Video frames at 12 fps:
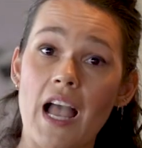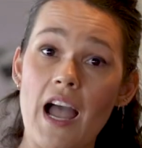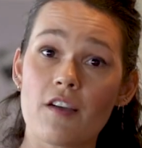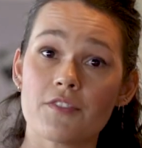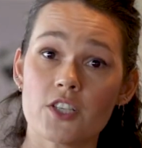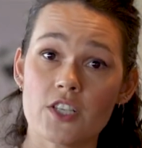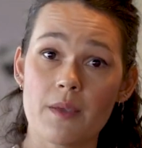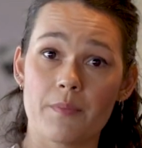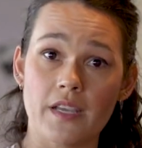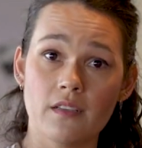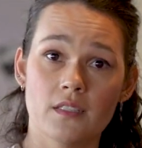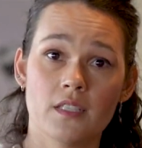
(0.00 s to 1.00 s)
after
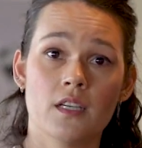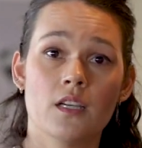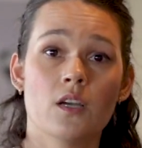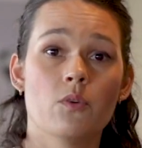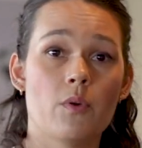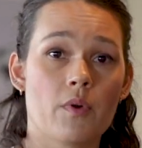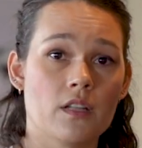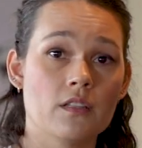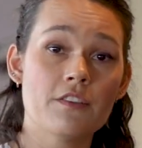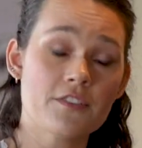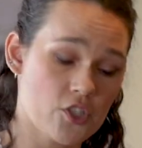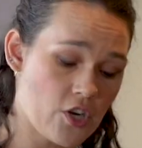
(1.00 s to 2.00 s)
tamping, we want to
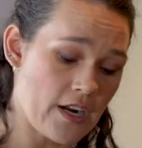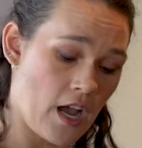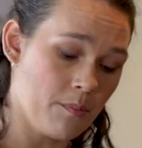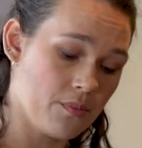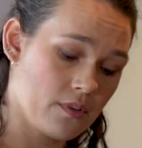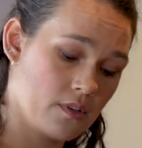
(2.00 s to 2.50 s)
lift straight up,